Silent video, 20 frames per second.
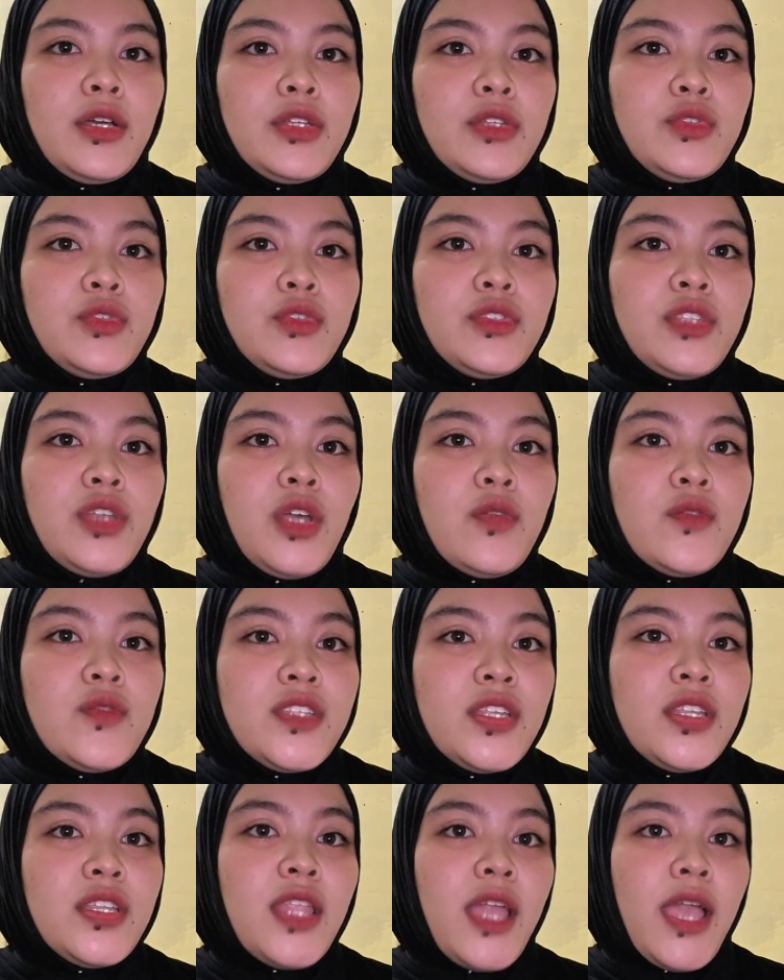
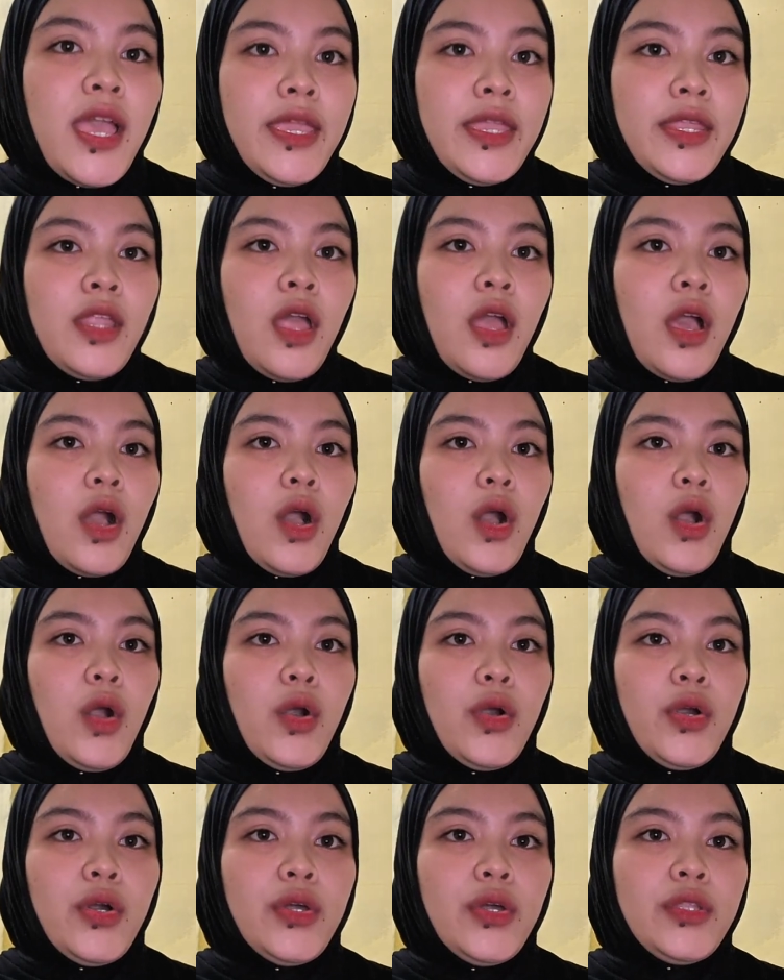2009
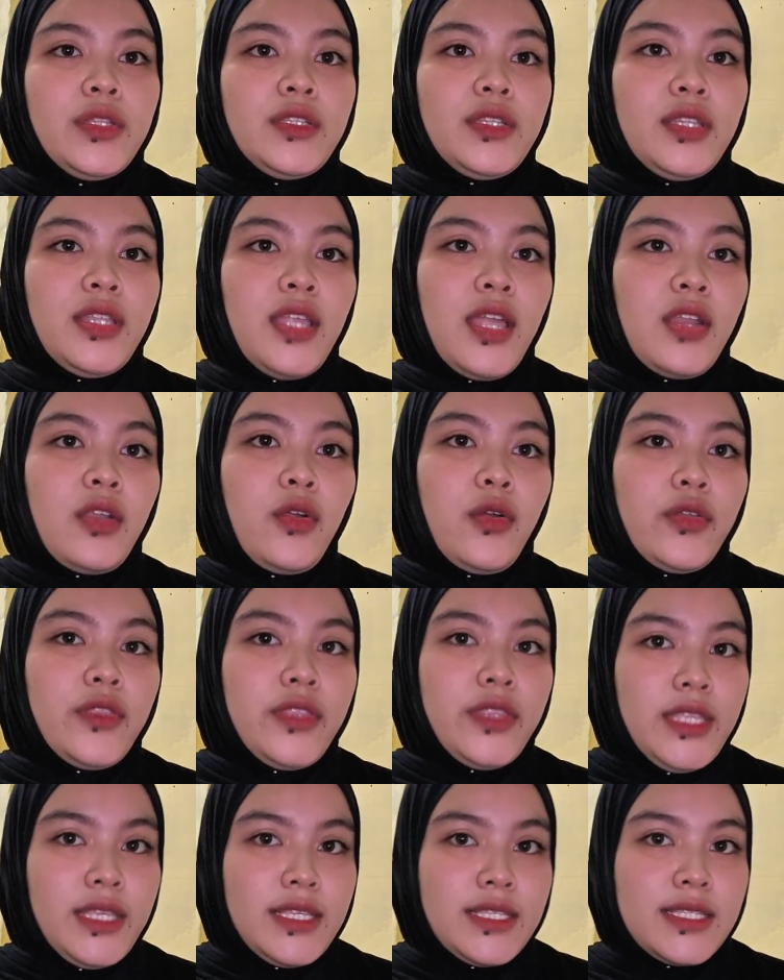on
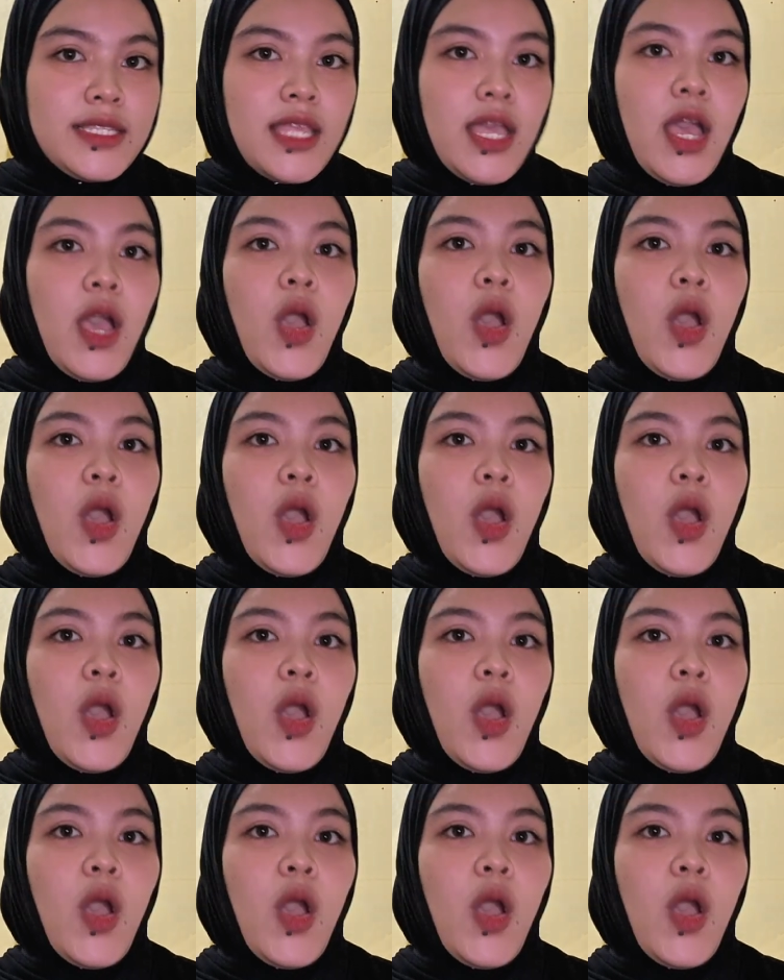narcotics.